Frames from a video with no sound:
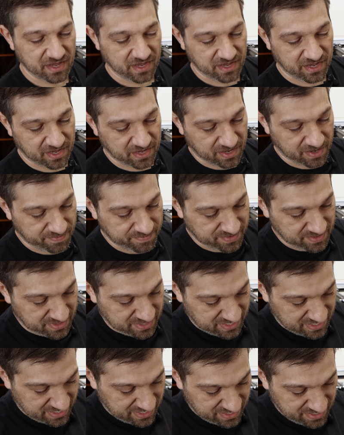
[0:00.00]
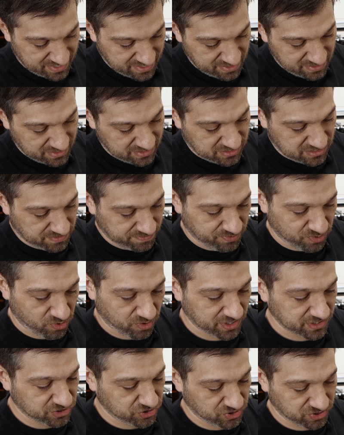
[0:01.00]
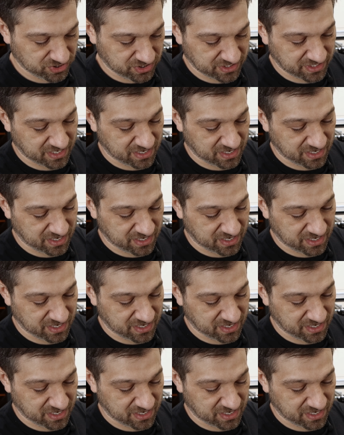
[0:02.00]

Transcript: The supports usually